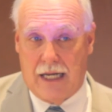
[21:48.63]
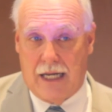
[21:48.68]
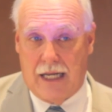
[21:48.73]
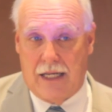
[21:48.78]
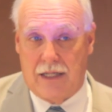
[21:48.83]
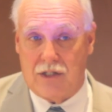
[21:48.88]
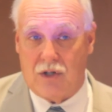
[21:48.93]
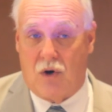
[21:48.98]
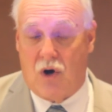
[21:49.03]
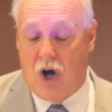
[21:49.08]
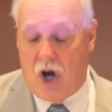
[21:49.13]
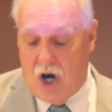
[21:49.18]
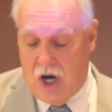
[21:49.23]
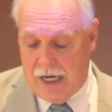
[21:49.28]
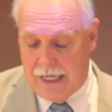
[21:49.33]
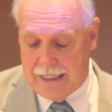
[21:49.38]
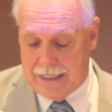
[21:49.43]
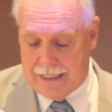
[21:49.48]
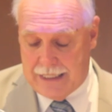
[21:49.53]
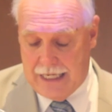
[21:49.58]
So
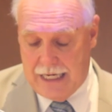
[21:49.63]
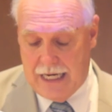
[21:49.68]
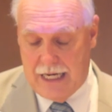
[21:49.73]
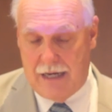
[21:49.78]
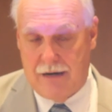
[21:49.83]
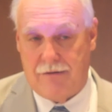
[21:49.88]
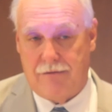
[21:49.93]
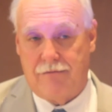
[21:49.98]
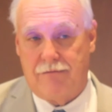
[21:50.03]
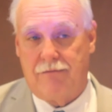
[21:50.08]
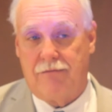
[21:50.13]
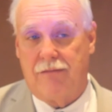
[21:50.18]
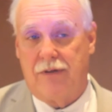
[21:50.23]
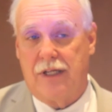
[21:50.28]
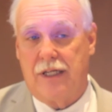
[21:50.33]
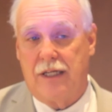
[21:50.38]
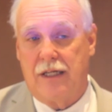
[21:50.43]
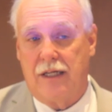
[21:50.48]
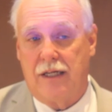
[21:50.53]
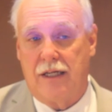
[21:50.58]
honesty,
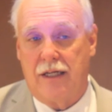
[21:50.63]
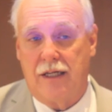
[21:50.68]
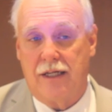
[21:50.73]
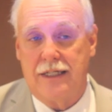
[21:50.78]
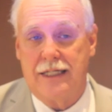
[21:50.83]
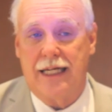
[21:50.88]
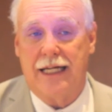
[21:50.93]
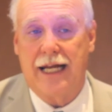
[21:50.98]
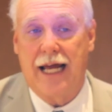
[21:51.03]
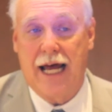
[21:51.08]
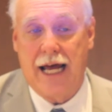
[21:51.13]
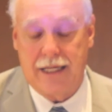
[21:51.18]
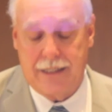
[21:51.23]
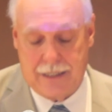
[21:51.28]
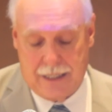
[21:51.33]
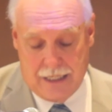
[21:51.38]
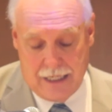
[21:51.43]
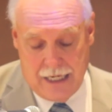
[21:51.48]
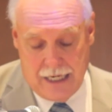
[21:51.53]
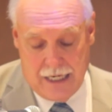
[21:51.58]

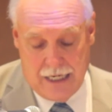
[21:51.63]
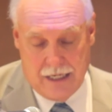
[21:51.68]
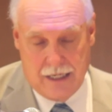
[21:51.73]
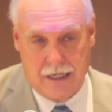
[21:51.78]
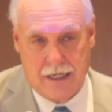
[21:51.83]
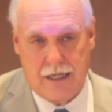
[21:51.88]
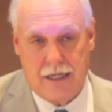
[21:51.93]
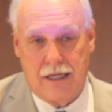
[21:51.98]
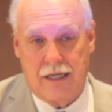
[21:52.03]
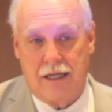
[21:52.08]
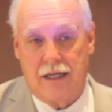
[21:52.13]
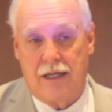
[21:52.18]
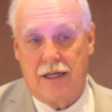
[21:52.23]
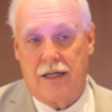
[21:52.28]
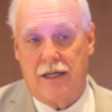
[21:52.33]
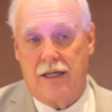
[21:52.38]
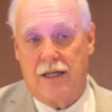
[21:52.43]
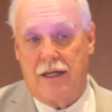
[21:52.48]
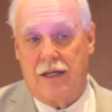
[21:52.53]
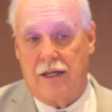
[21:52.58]
tenacity,
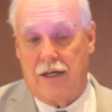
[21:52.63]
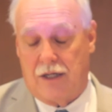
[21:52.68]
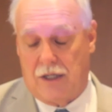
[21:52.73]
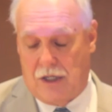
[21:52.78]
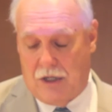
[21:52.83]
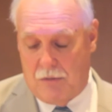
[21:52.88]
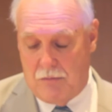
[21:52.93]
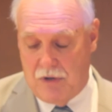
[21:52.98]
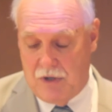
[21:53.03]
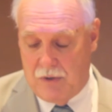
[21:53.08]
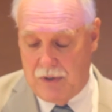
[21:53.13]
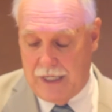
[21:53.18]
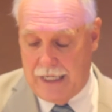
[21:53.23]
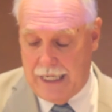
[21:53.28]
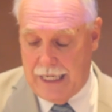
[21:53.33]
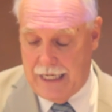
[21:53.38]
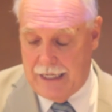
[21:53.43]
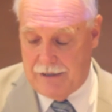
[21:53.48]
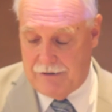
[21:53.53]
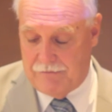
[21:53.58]

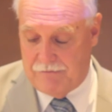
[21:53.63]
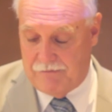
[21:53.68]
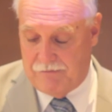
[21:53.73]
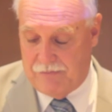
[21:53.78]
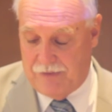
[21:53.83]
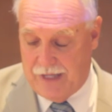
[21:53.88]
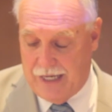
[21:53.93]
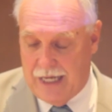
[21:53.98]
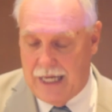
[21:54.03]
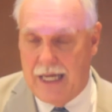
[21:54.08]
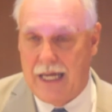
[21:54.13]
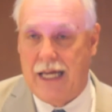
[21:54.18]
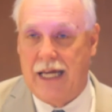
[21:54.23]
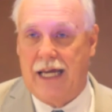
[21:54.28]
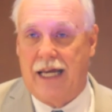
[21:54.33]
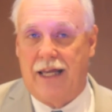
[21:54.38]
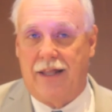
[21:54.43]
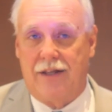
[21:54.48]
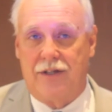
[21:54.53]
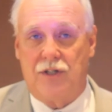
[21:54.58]
community.
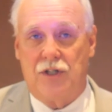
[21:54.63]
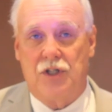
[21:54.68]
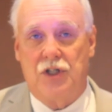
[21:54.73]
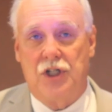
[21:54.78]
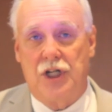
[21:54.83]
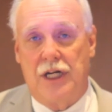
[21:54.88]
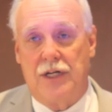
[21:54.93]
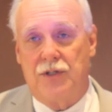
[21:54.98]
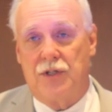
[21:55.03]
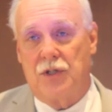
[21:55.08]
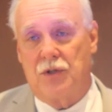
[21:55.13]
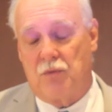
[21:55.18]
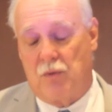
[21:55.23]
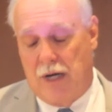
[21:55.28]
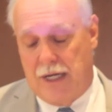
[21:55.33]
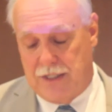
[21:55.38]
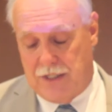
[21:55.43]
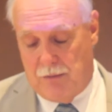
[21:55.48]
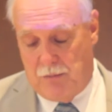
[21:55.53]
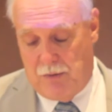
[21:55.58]
This is Jesus'
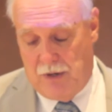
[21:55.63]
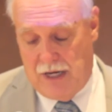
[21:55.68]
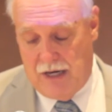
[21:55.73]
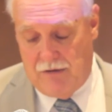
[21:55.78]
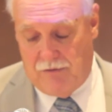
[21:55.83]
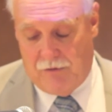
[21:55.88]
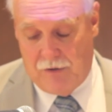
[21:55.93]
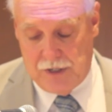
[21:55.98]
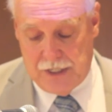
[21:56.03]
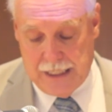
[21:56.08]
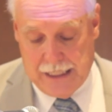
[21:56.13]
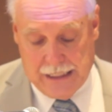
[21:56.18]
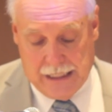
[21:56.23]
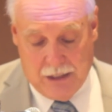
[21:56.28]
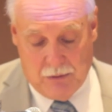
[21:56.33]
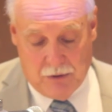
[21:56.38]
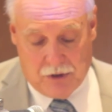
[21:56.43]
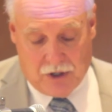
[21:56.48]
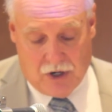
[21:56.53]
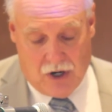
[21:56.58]
recipe for dealing
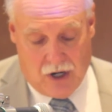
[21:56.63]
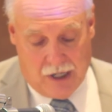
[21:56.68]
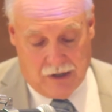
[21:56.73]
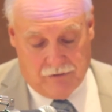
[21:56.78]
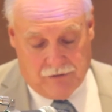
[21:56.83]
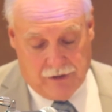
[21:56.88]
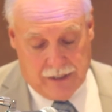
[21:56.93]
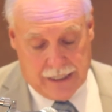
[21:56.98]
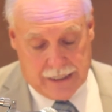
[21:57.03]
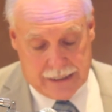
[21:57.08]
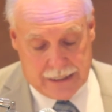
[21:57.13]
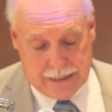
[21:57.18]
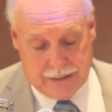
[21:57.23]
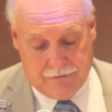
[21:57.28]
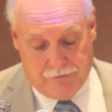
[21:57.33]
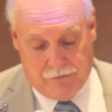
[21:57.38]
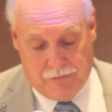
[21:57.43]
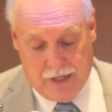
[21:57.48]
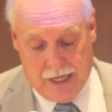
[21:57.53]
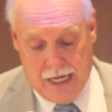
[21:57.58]
with conflicts.
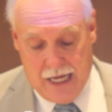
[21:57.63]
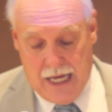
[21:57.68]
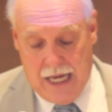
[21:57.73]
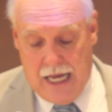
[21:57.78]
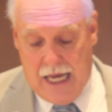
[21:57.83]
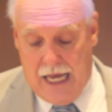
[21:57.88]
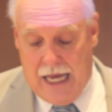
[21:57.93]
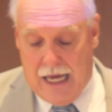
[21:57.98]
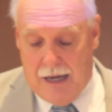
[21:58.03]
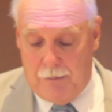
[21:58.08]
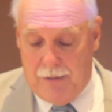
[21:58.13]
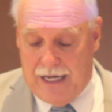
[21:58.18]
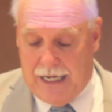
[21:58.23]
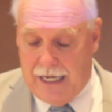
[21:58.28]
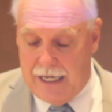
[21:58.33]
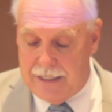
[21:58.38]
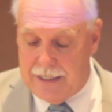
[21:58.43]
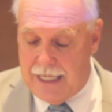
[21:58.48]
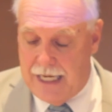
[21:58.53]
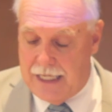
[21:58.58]
And
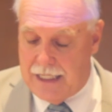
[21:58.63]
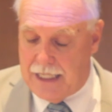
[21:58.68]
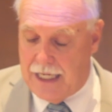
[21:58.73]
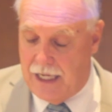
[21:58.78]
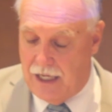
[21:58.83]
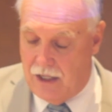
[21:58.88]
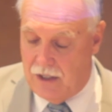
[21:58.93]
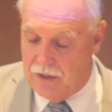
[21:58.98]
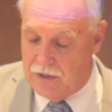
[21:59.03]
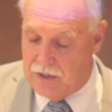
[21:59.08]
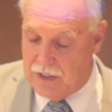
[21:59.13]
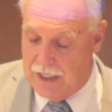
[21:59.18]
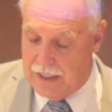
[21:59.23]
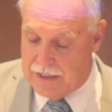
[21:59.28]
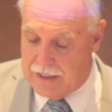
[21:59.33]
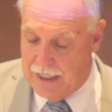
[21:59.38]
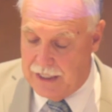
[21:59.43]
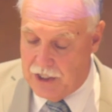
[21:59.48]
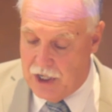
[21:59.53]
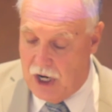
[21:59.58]
because he tells
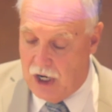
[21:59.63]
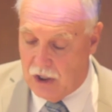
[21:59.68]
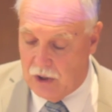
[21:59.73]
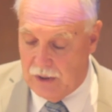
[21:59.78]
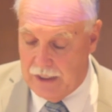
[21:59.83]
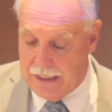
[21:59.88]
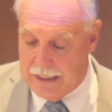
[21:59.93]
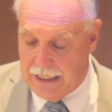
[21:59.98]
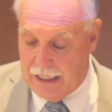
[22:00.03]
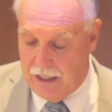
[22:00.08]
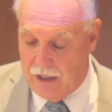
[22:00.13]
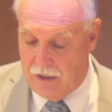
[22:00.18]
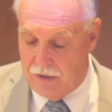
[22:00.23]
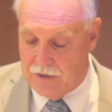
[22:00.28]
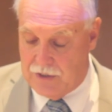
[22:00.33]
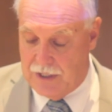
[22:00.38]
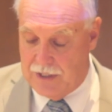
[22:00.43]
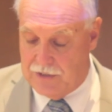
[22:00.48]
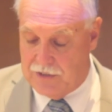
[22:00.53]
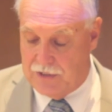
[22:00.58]
us, he not only tells
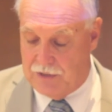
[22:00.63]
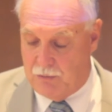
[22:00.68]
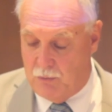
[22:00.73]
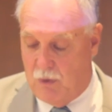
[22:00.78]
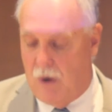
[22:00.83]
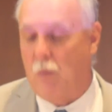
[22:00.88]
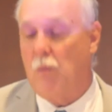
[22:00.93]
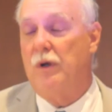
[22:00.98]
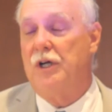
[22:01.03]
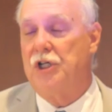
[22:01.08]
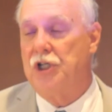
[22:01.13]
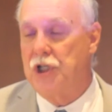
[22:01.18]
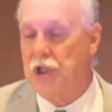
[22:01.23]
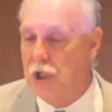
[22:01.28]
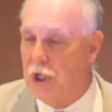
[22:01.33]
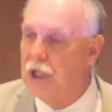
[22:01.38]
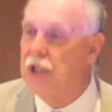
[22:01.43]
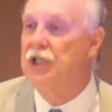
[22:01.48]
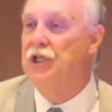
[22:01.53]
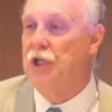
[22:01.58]
us what we
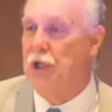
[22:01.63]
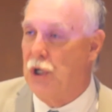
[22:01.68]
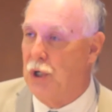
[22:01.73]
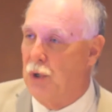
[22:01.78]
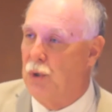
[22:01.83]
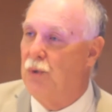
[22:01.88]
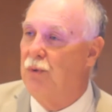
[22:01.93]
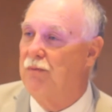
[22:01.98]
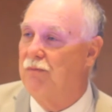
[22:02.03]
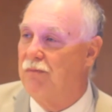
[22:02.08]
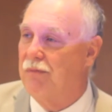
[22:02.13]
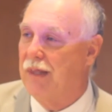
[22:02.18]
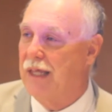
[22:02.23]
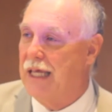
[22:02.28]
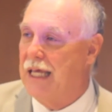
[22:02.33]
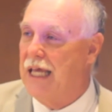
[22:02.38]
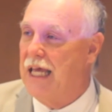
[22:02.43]
should do,